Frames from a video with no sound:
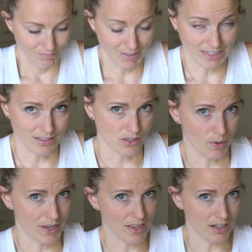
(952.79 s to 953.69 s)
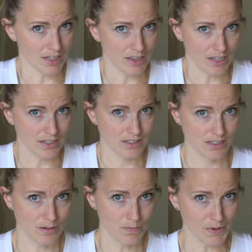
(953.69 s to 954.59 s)
That's the way that Aaliyah likes
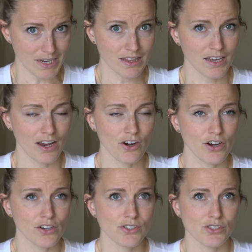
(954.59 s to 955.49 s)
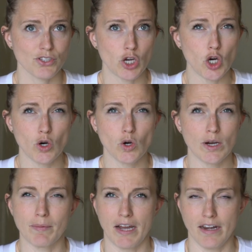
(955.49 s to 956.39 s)
to be in the carrier, so
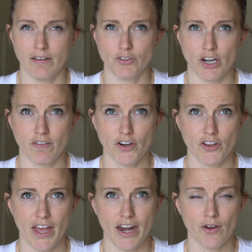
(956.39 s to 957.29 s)
I'm kind of trying to figure that